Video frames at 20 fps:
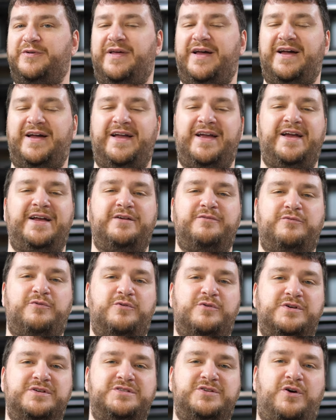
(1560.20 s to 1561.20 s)
that, and of
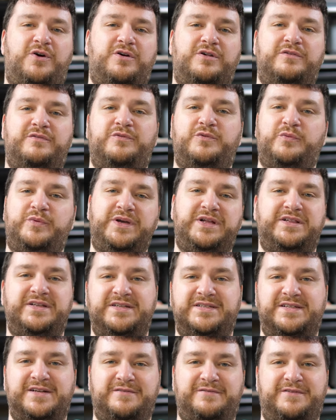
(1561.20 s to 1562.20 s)
course all of the weekly
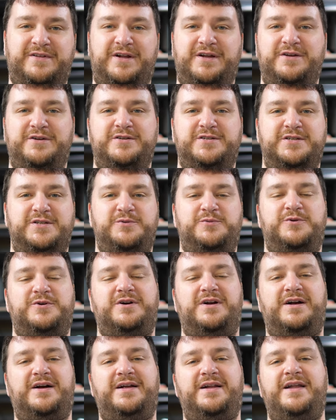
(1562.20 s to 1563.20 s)
stuff that I usually
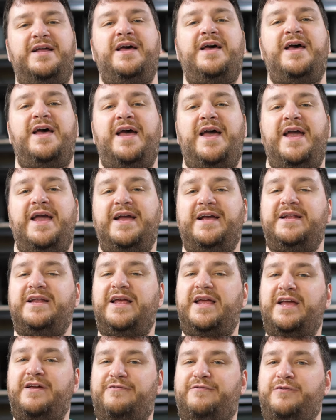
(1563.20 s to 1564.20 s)
work on. And
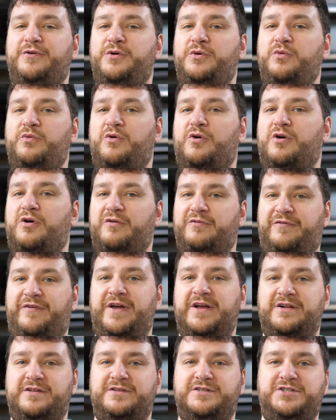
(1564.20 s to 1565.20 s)
if you are a
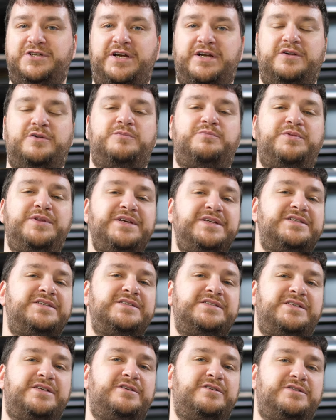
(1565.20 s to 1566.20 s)
fan of the channel, please
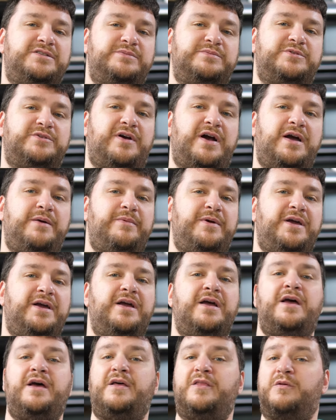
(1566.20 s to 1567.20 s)
consider subscribing.
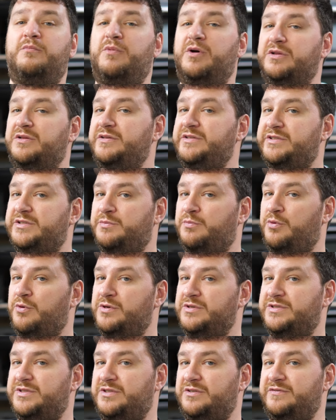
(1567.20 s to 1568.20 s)
The monthly
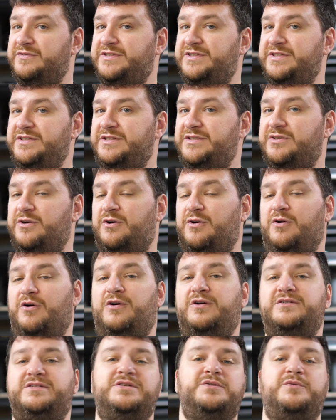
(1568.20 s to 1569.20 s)
support services are
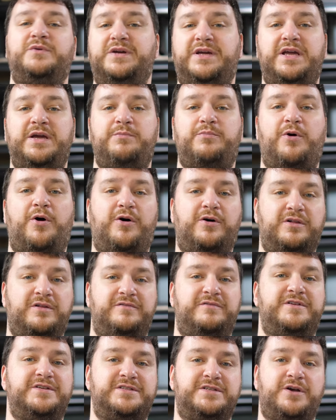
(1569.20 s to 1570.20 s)
also what keep all
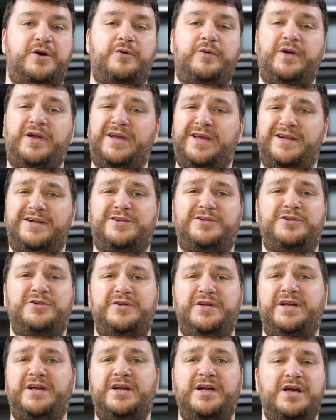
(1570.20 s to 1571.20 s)
of this going,
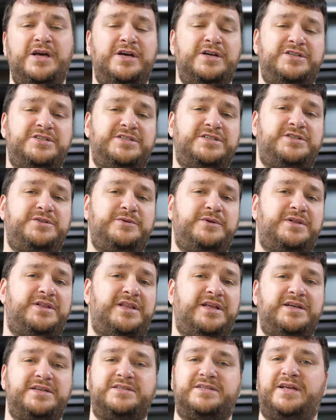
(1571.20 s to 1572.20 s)
including just doing
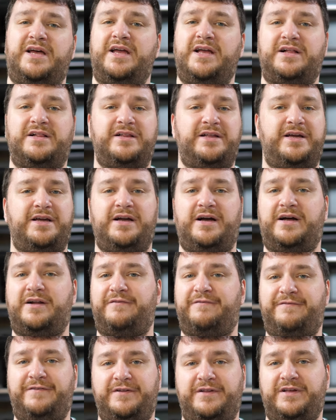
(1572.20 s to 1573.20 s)
things like clicking on
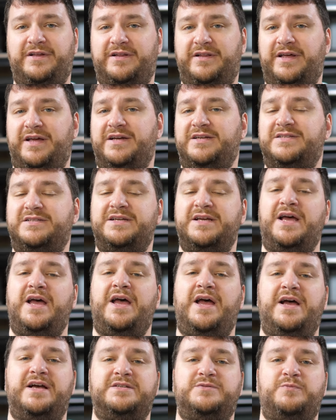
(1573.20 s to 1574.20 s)
affiliate links,
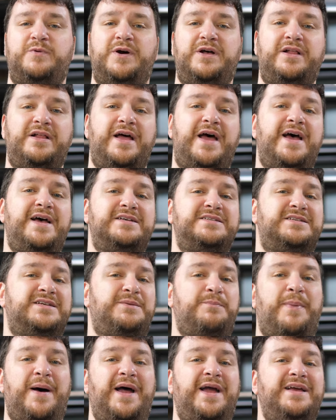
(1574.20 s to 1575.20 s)
as well as
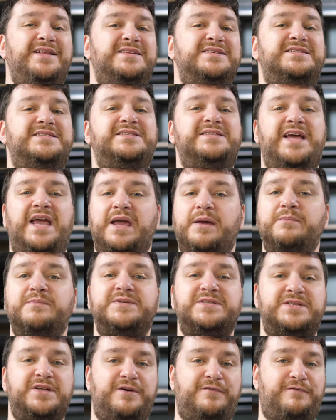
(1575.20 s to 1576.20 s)
buying the same
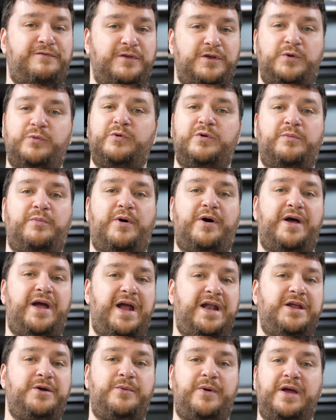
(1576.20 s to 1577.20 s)
stuff that you would have bought
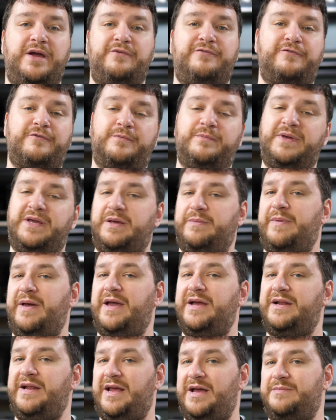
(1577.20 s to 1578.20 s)
anyway from
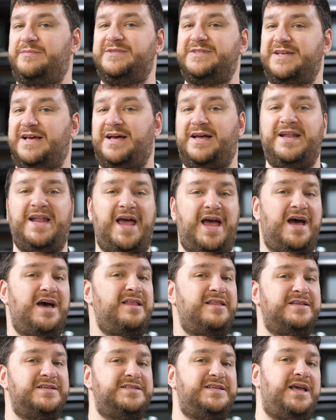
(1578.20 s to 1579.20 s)
eBay and Amazon
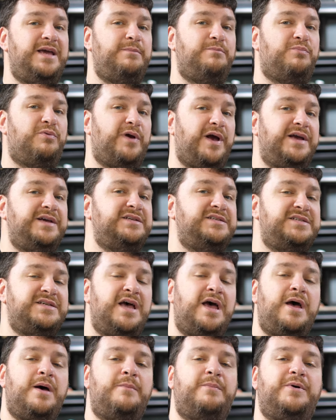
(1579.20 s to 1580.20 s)
at the same price,
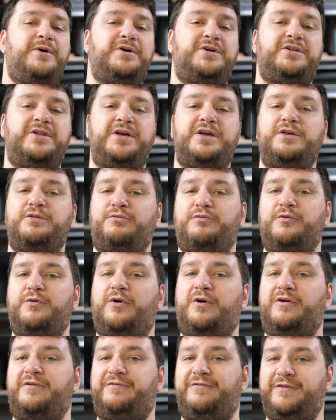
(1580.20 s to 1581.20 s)
but clicking through
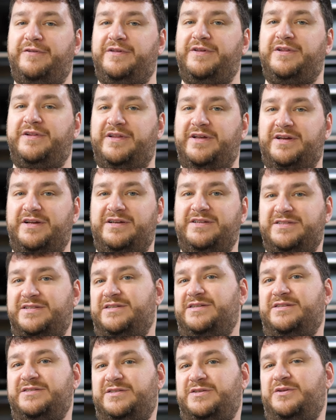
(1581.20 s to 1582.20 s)
our affiliate links
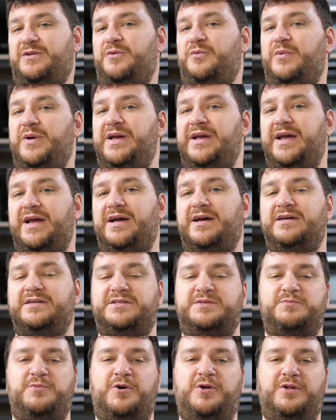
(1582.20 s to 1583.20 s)
so that we get a
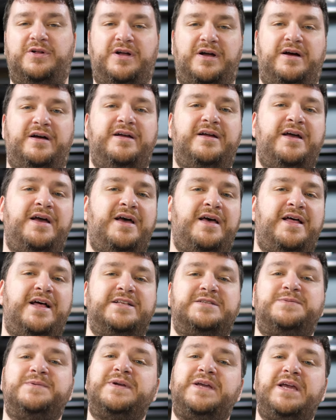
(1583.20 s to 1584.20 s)
small cut.
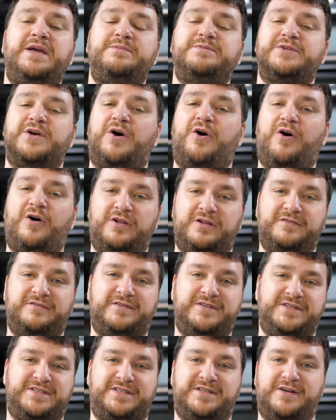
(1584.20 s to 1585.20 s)
That's what keeps all
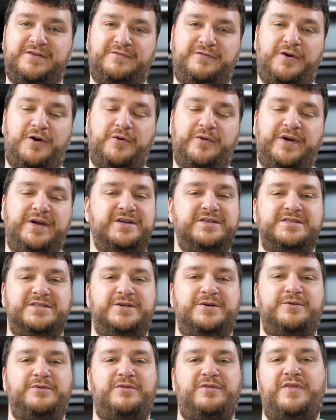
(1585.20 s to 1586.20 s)
of this stuff going.
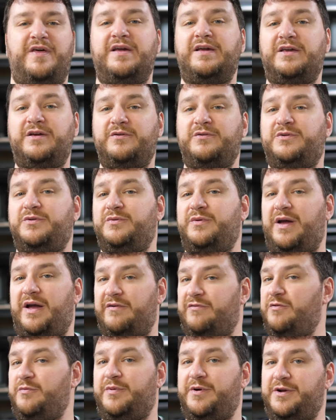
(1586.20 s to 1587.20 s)
So thank you to
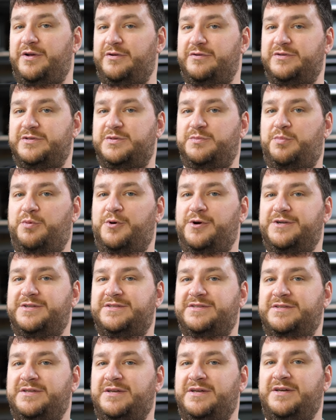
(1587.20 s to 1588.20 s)
everybody who
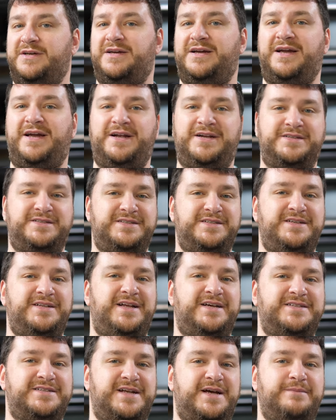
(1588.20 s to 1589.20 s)
supports, and I'll see you
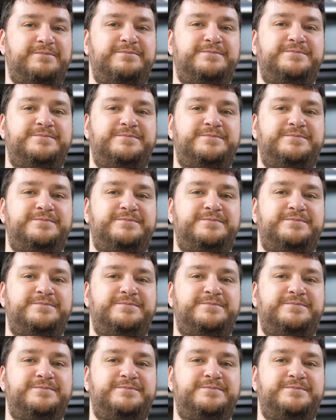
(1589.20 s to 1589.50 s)
next time.